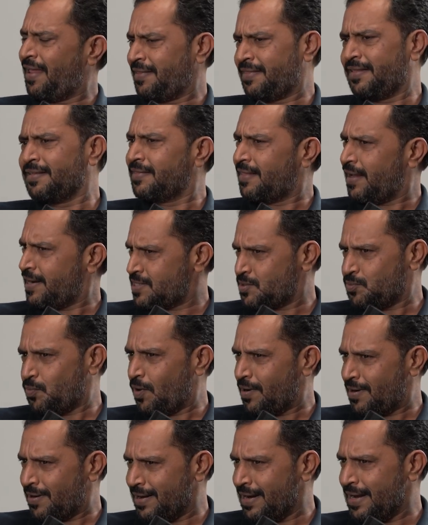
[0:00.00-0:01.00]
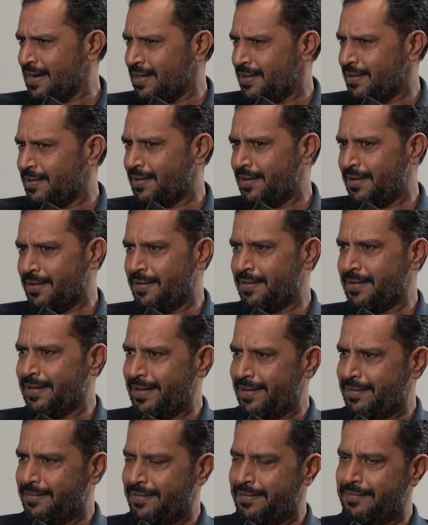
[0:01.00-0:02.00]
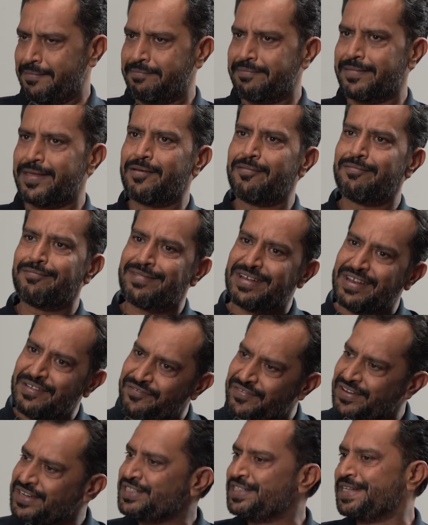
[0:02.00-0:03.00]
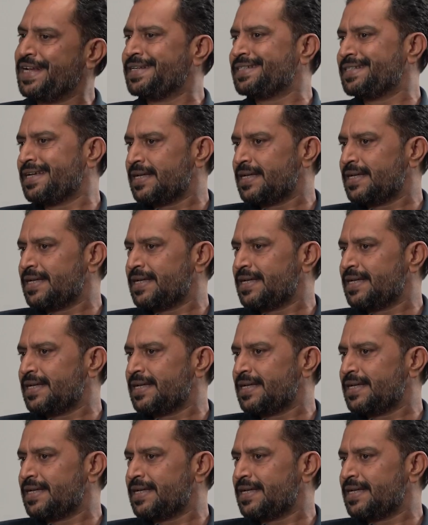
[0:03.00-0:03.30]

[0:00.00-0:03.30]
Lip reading: And I think that's what really, differentiates